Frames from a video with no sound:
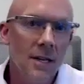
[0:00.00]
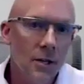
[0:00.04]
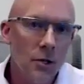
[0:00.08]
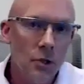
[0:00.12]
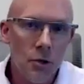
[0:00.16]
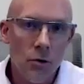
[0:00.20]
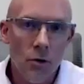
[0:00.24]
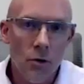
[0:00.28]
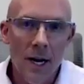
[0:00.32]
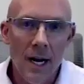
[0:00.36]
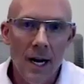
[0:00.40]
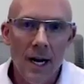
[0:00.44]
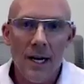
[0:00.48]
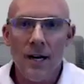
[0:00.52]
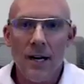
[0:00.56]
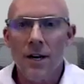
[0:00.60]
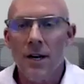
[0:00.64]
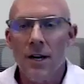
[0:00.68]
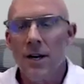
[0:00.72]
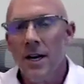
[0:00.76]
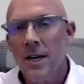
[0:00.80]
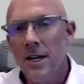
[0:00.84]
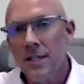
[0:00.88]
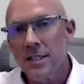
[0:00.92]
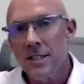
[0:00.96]

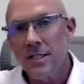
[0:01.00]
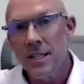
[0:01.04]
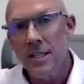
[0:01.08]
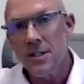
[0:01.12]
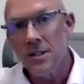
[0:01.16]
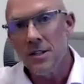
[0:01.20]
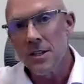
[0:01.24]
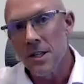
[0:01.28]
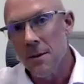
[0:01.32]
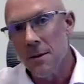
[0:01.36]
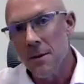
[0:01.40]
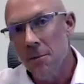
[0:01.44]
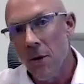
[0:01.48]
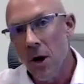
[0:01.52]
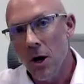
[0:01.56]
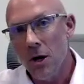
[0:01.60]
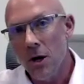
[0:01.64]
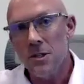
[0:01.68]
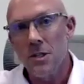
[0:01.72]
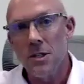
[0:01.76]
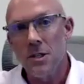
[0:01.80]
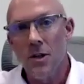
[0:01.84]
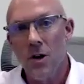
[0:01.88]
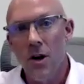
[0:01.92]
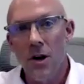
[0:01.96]
trainer, teaching the
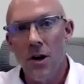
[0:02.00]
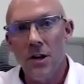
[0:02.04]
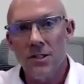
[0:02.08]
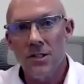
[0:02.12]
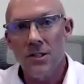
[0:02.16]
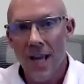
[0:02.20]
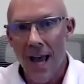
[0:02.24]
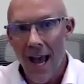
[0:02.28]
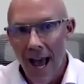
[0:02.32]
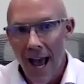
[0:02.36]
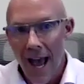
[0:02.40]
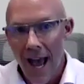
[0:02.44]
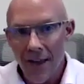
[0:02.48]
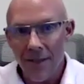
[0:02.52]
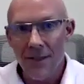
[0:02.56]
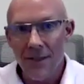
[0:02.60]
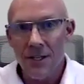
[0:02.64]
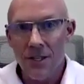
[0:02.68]
martial arts at